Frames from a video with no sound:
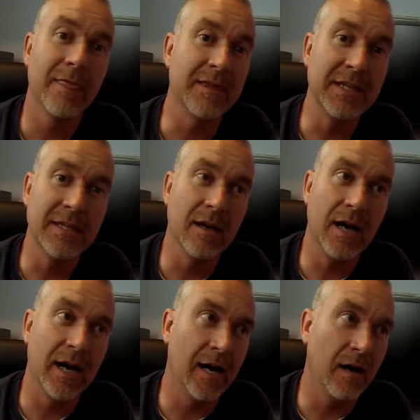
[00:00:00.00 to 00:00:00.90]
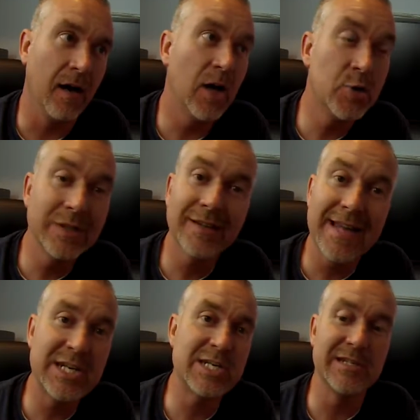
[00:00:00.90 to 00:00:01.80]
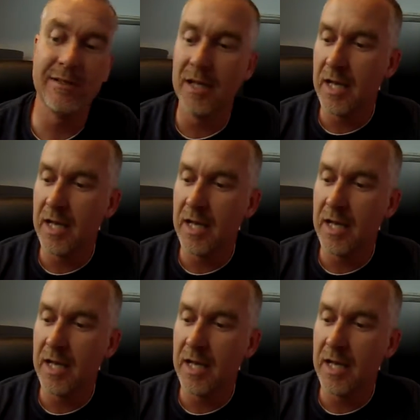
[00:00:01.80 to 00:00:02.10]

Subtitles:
the Unreal engine,